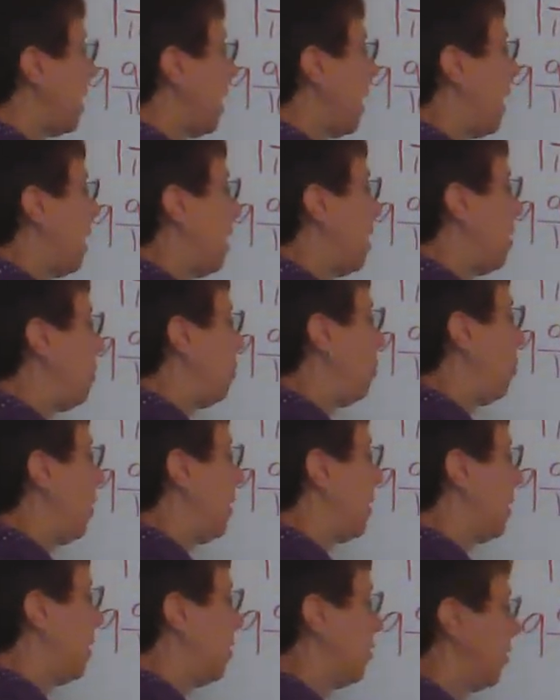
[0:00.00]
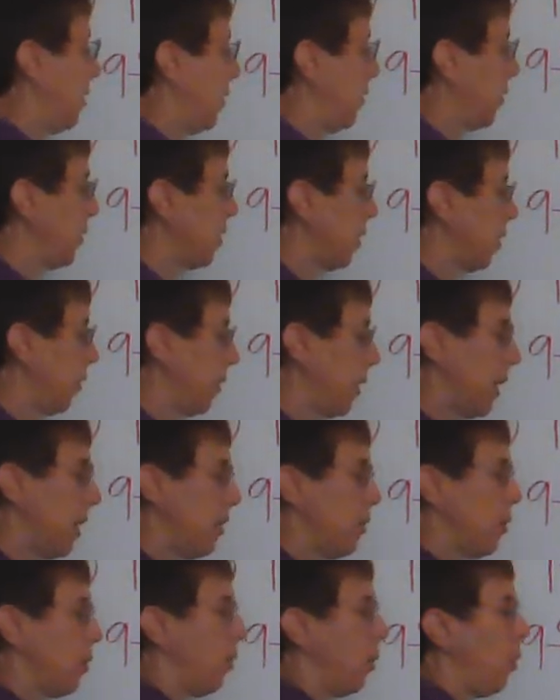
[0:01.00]
and 100th. So
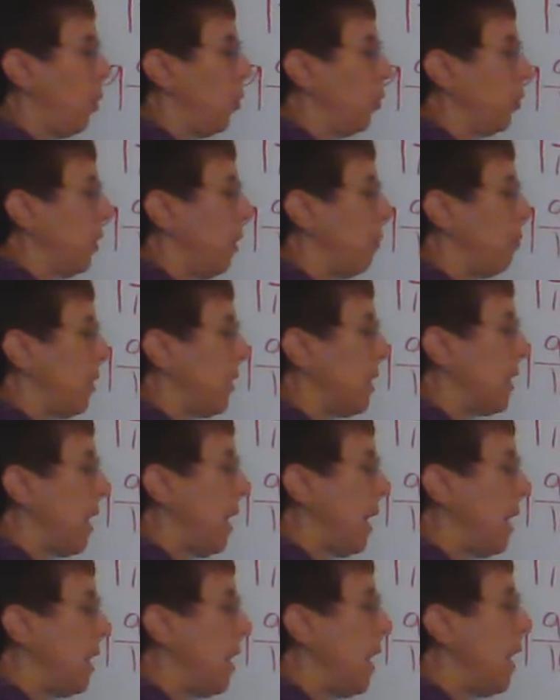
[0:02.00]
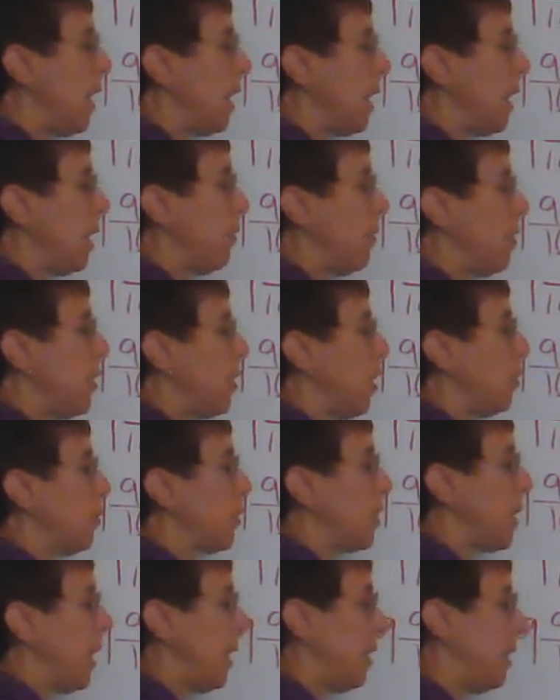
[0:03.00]
again, your whole number 10, even though
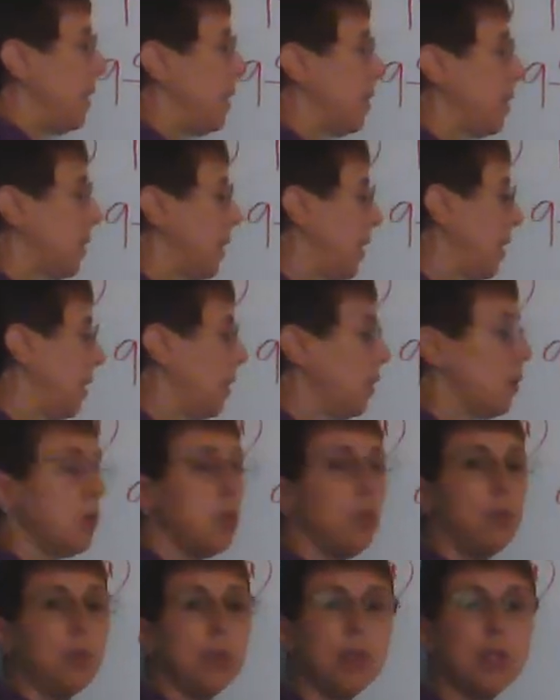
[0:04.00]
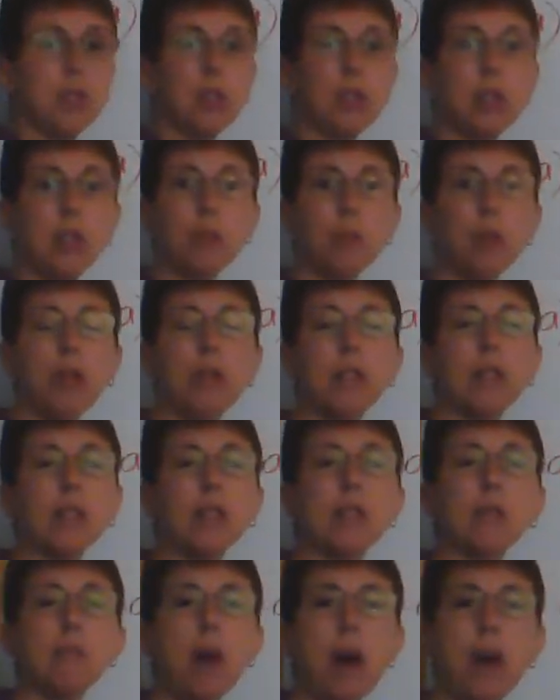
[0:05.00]
10 is a 2-digit number, it
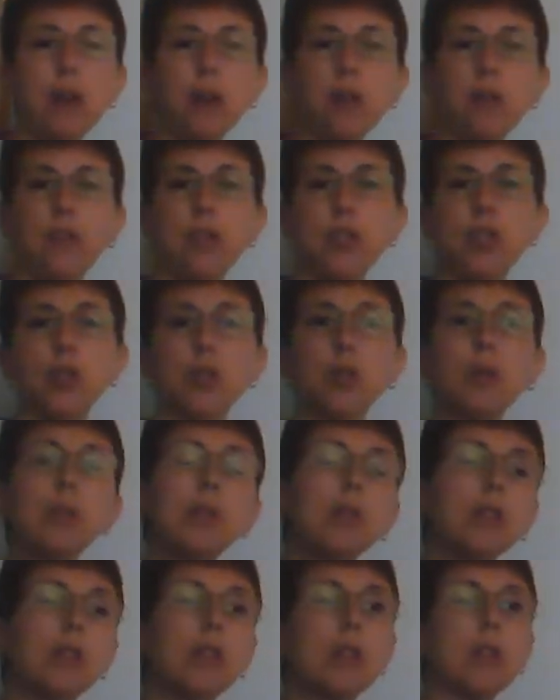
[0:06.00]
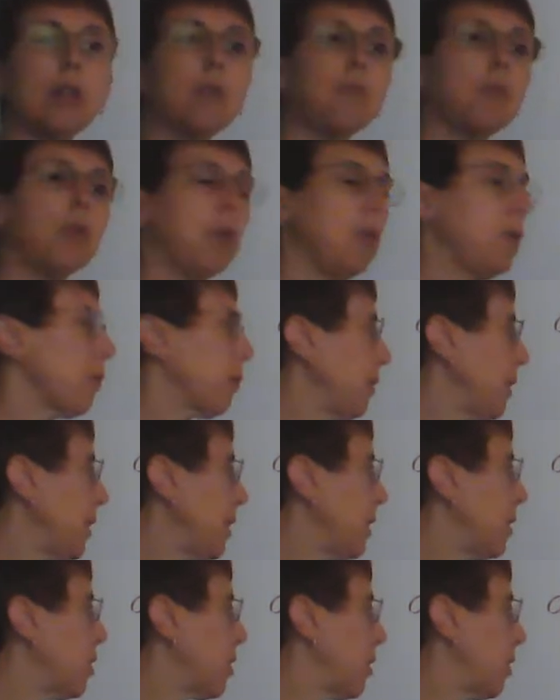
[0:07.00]
doesn't matter if it's a 2-digit number or a
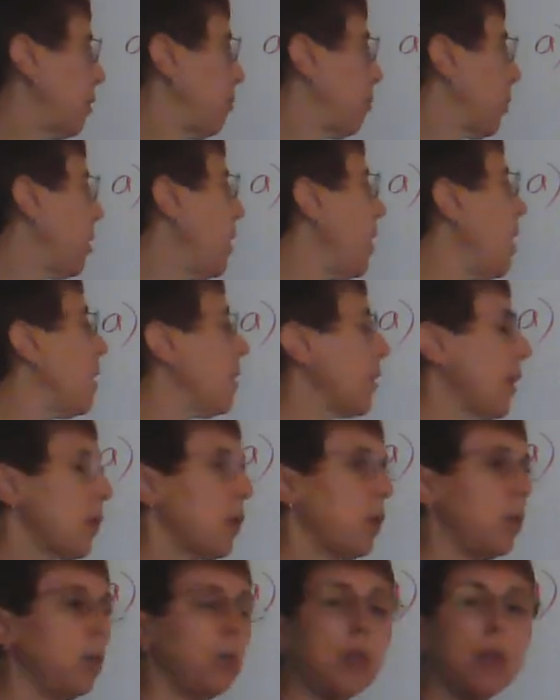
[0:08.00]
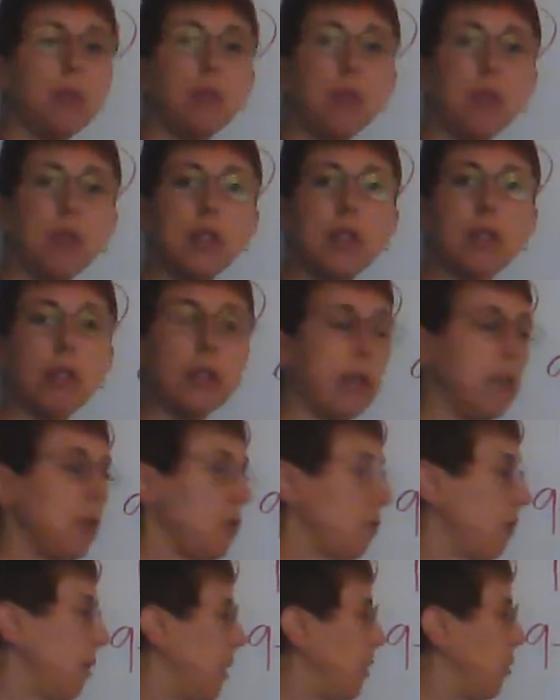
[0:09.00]
3-digit number, that whole number still
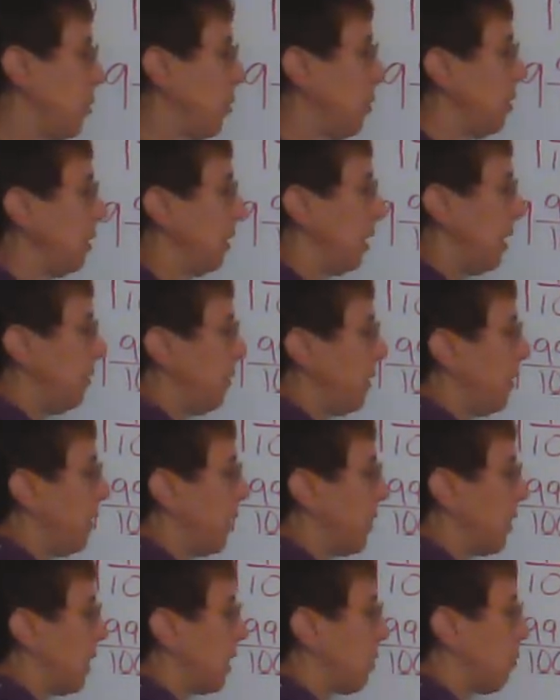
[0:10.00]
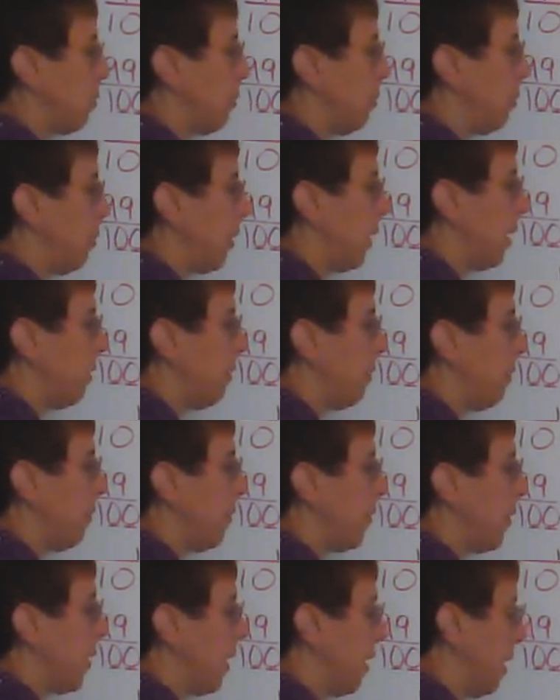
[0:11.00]
gets written to the left of the decimal point.
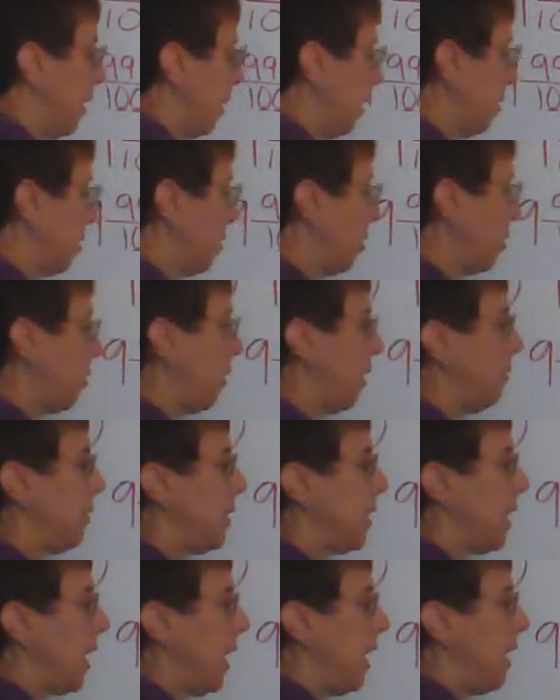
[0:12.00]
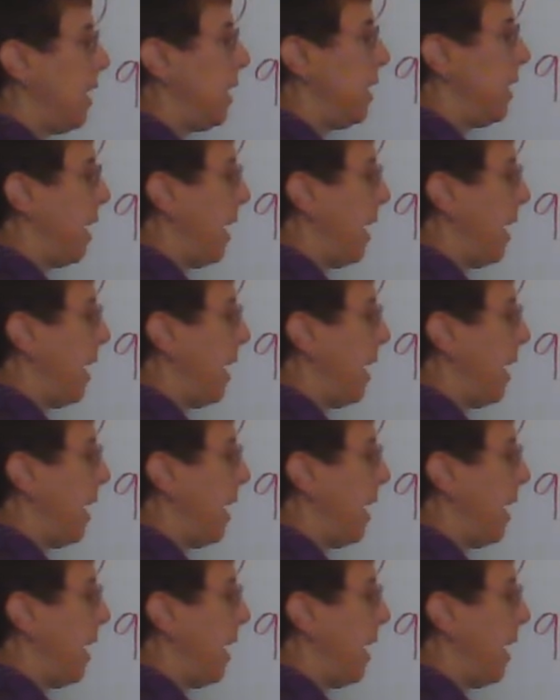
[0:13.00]
So you have 10